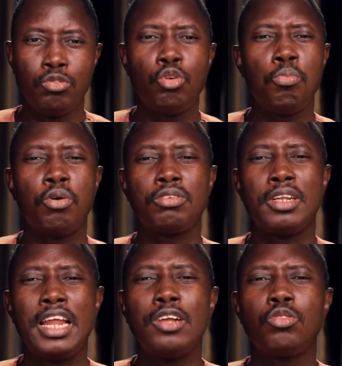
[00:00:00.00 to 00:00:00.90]
You
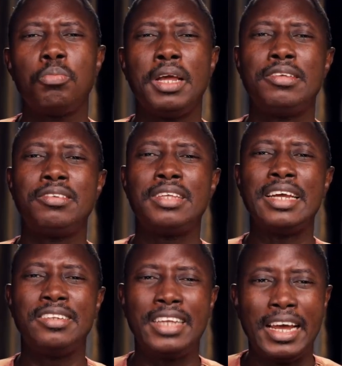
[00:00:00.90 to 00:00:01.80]
must learn to be
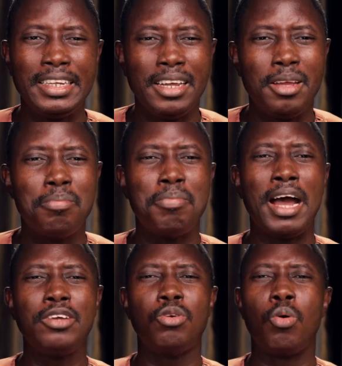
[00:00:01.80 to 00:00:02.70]
excited
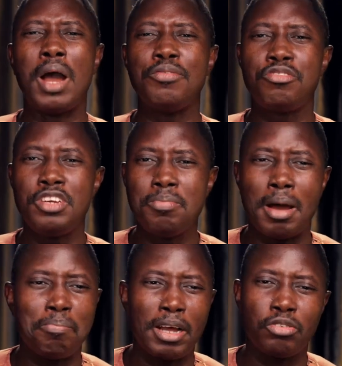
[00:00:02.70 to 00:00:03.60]
about your wife's dream
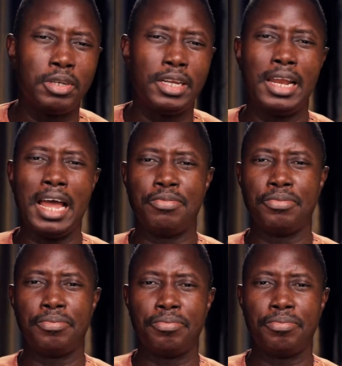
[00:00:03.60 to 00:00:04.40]
and passion in life.